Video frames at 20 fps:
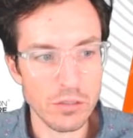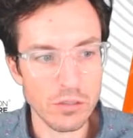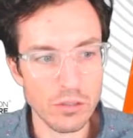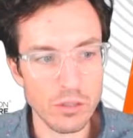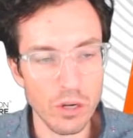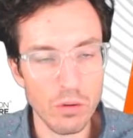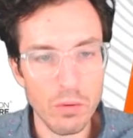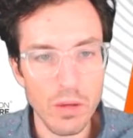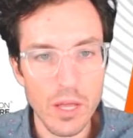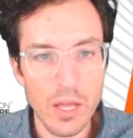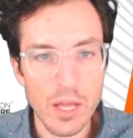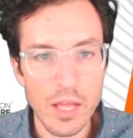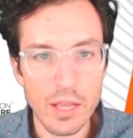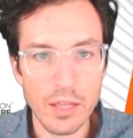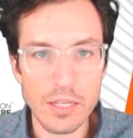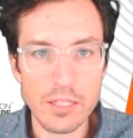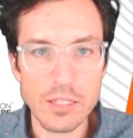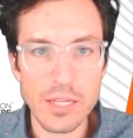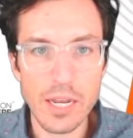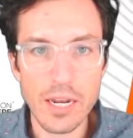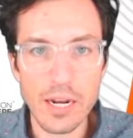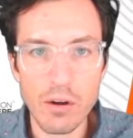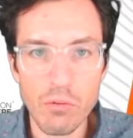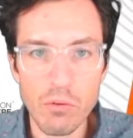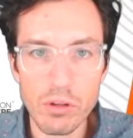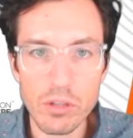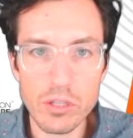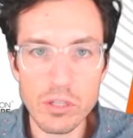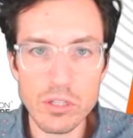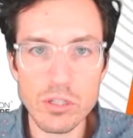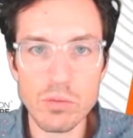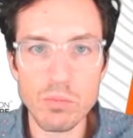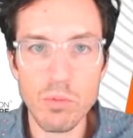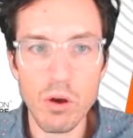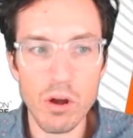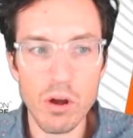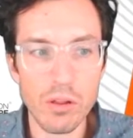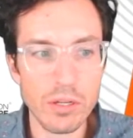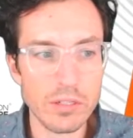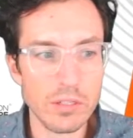So let's take a really
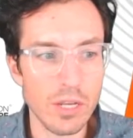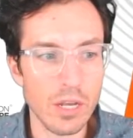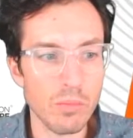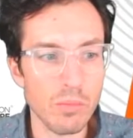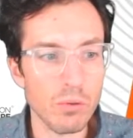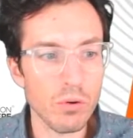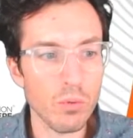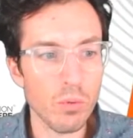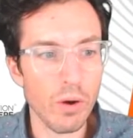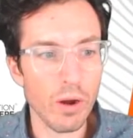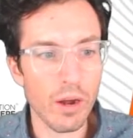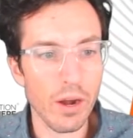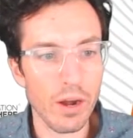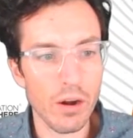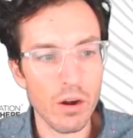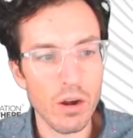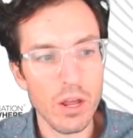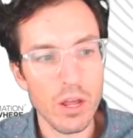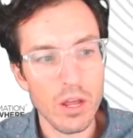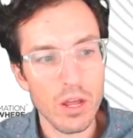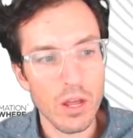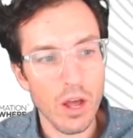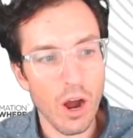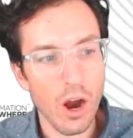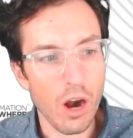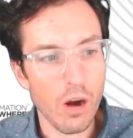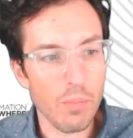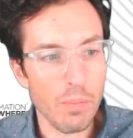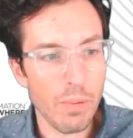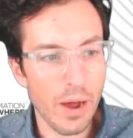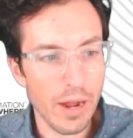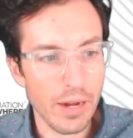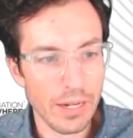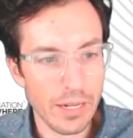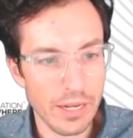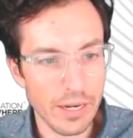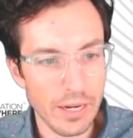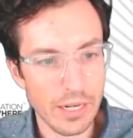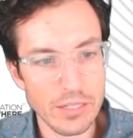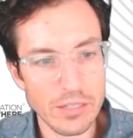small example where our bot
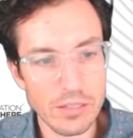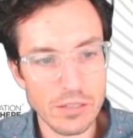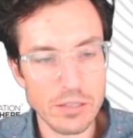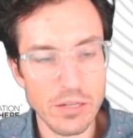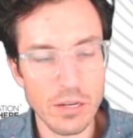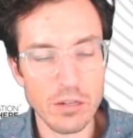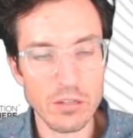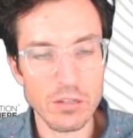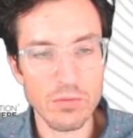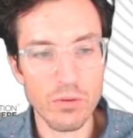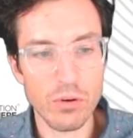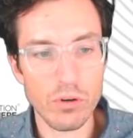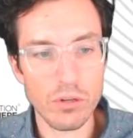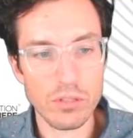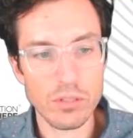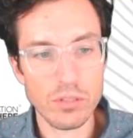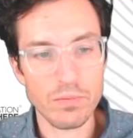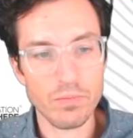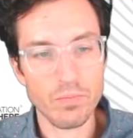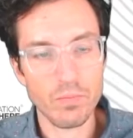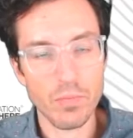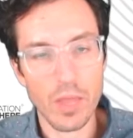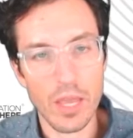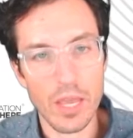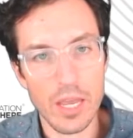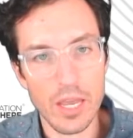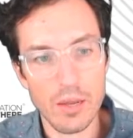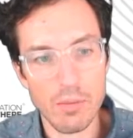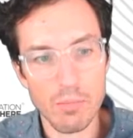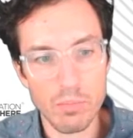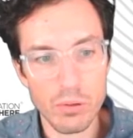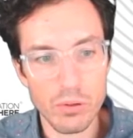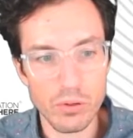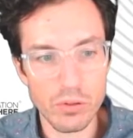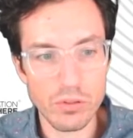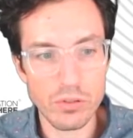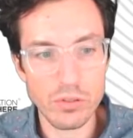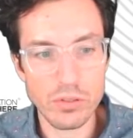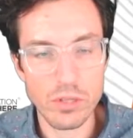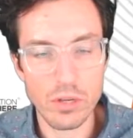connects to Salesforce, it
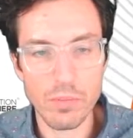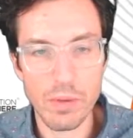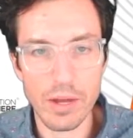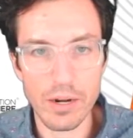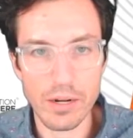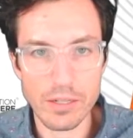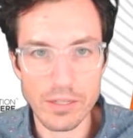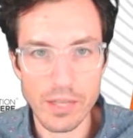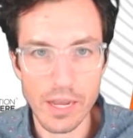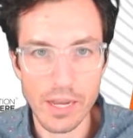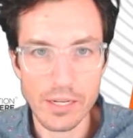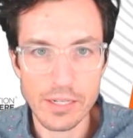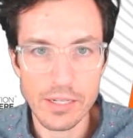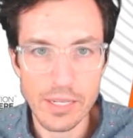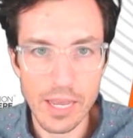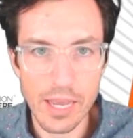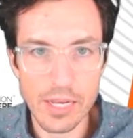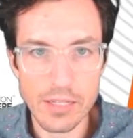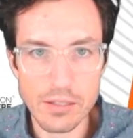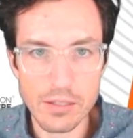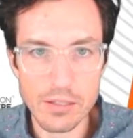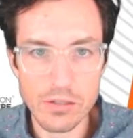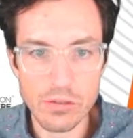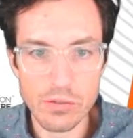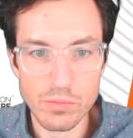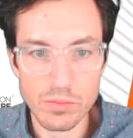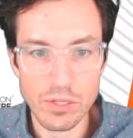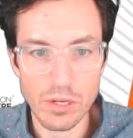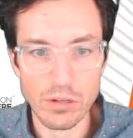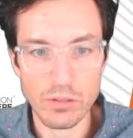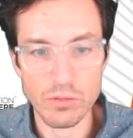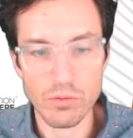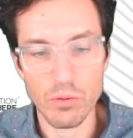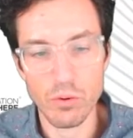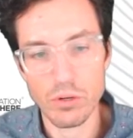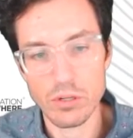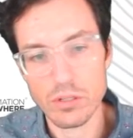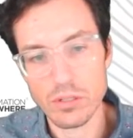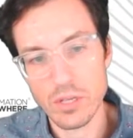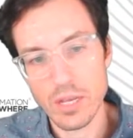pulls some unassigned cases from
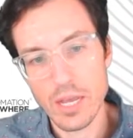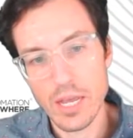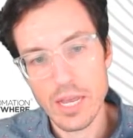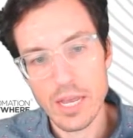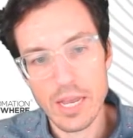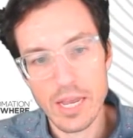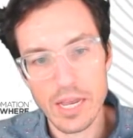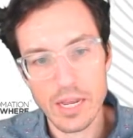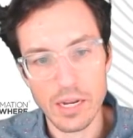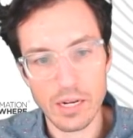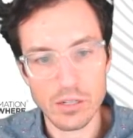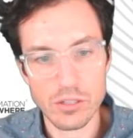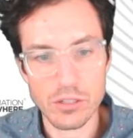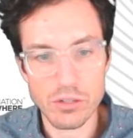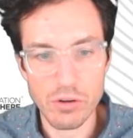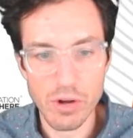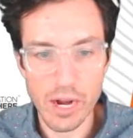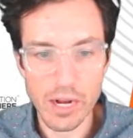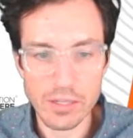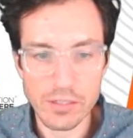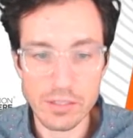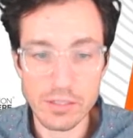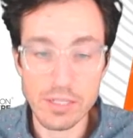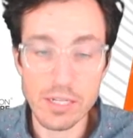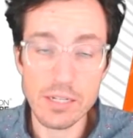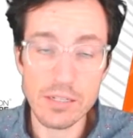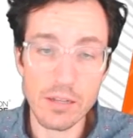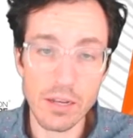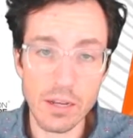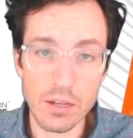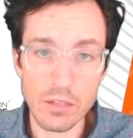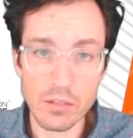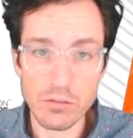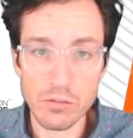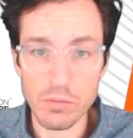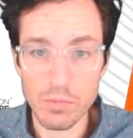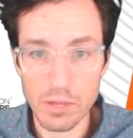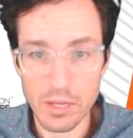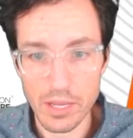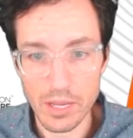Salesforce, it extracts details
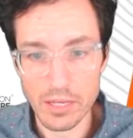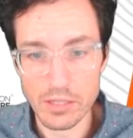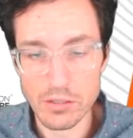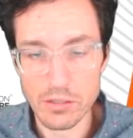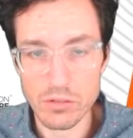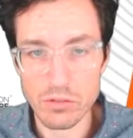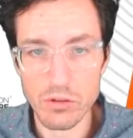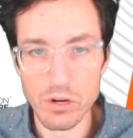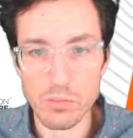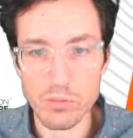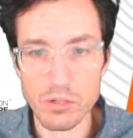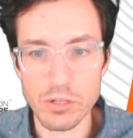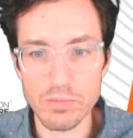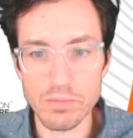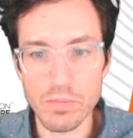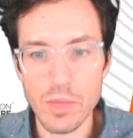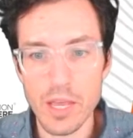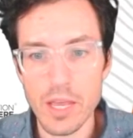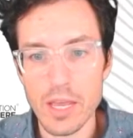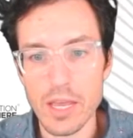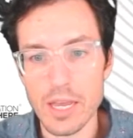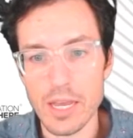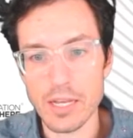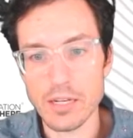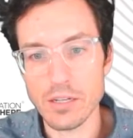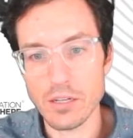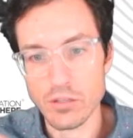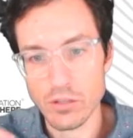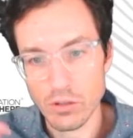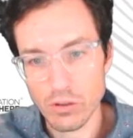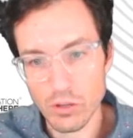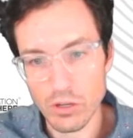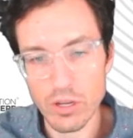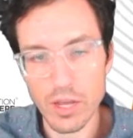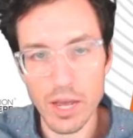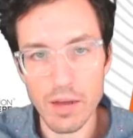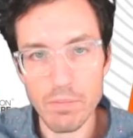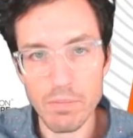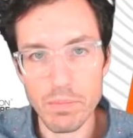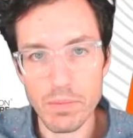from the case description, it does a
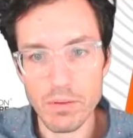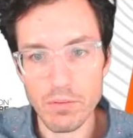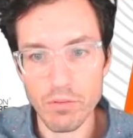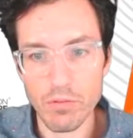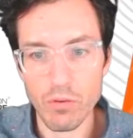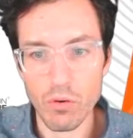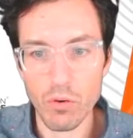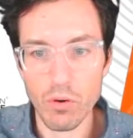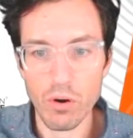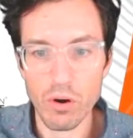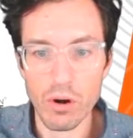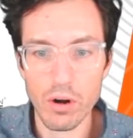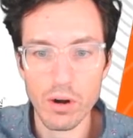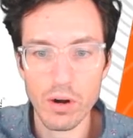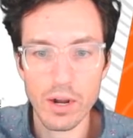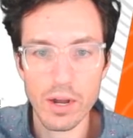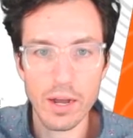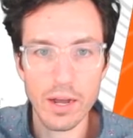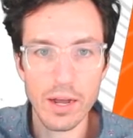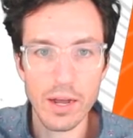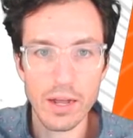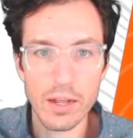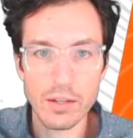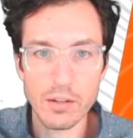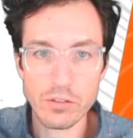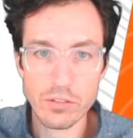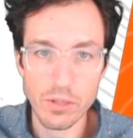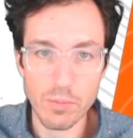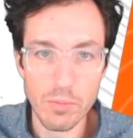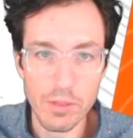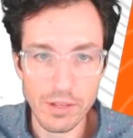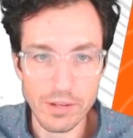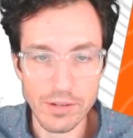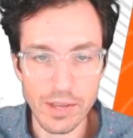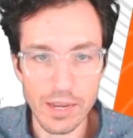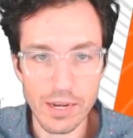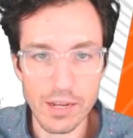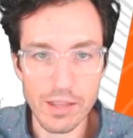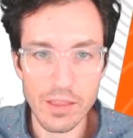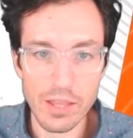lookup for uh, some of the
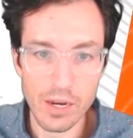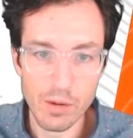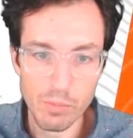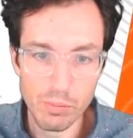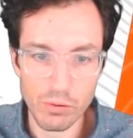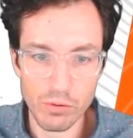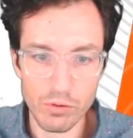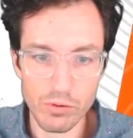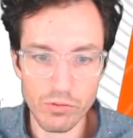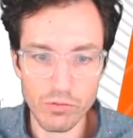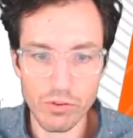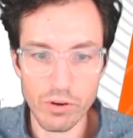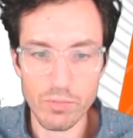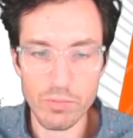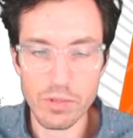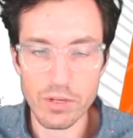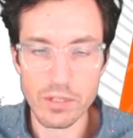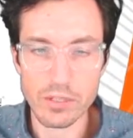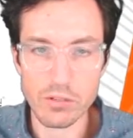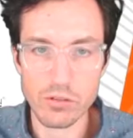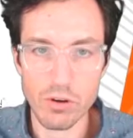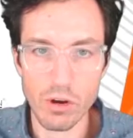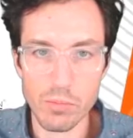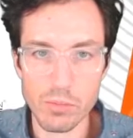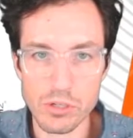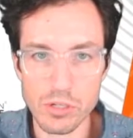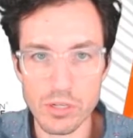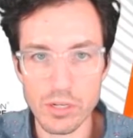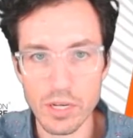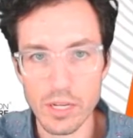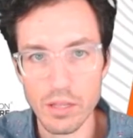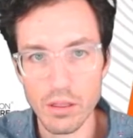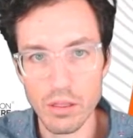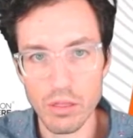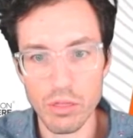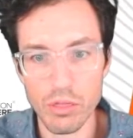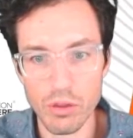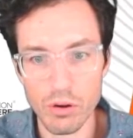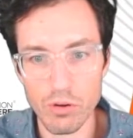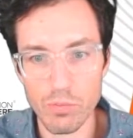data that it pulled from the description in
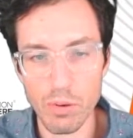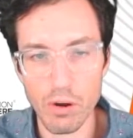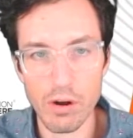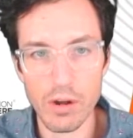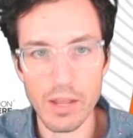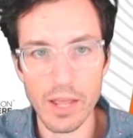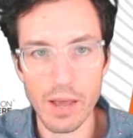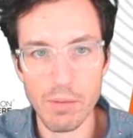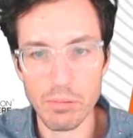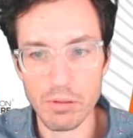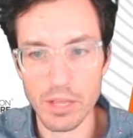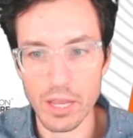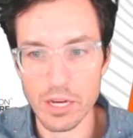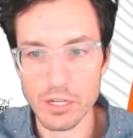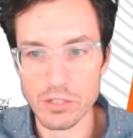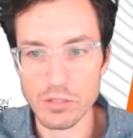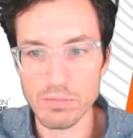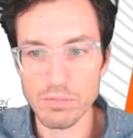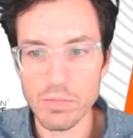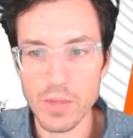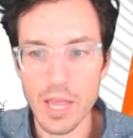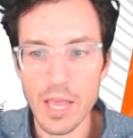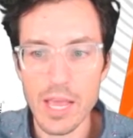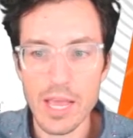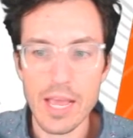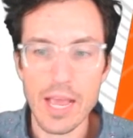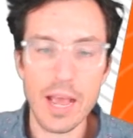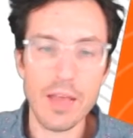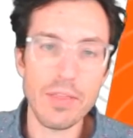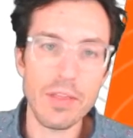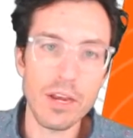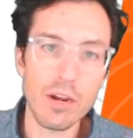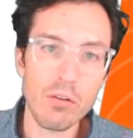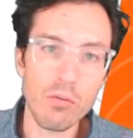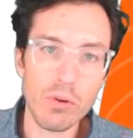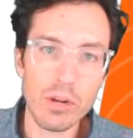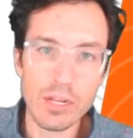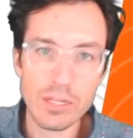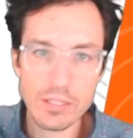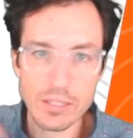third-party application, and then it
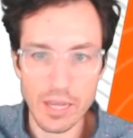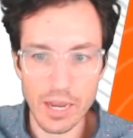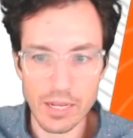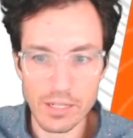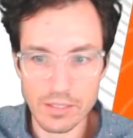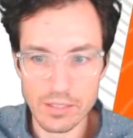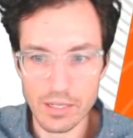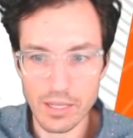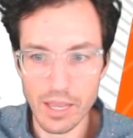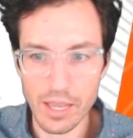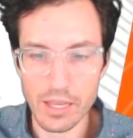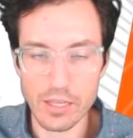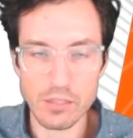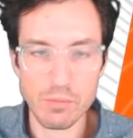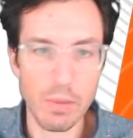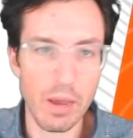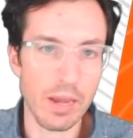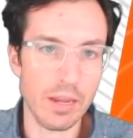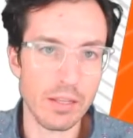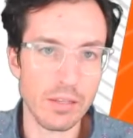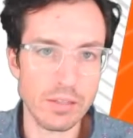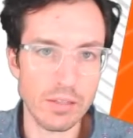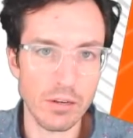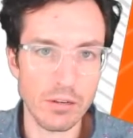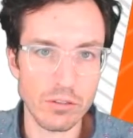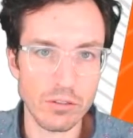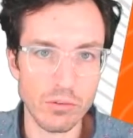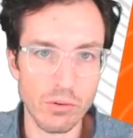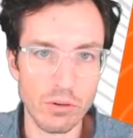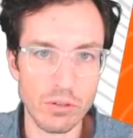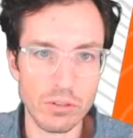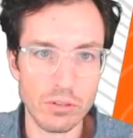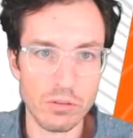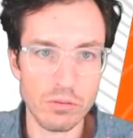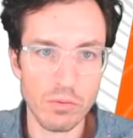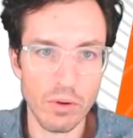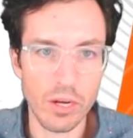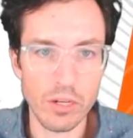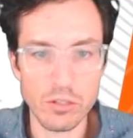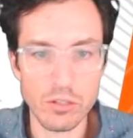reassigns the case back in Salesforce, right?